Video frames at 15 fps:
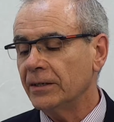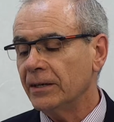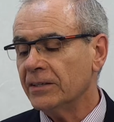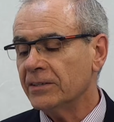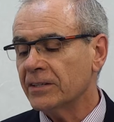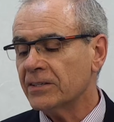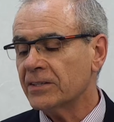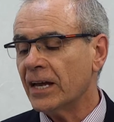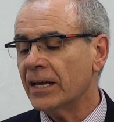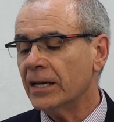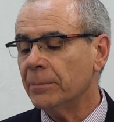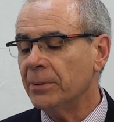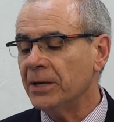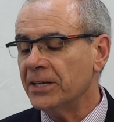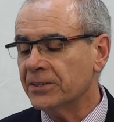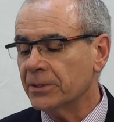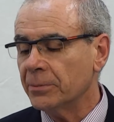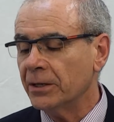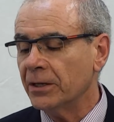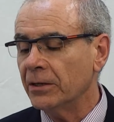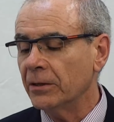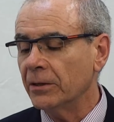It is a
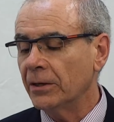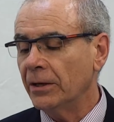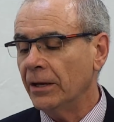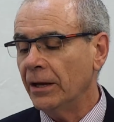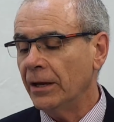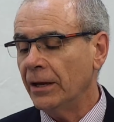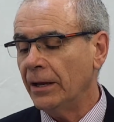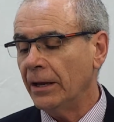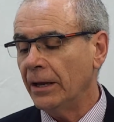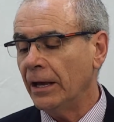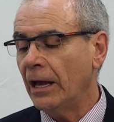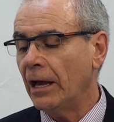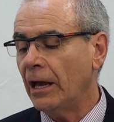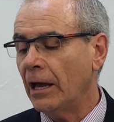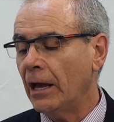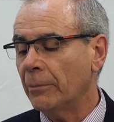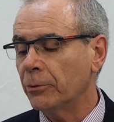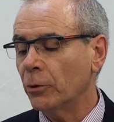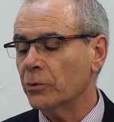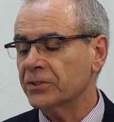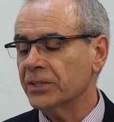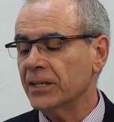repeatable
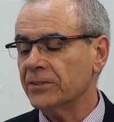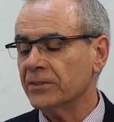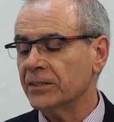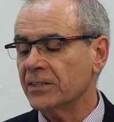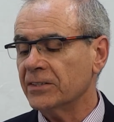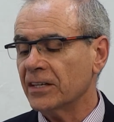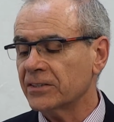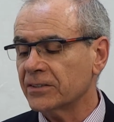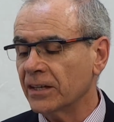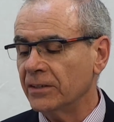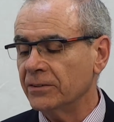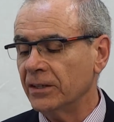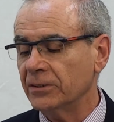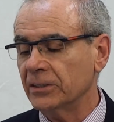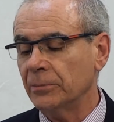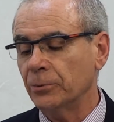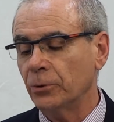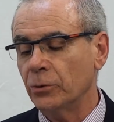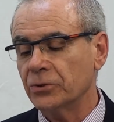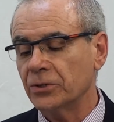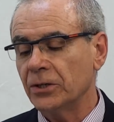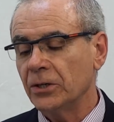process. It is a standard
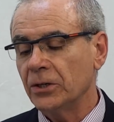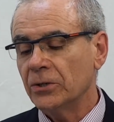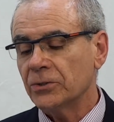approach.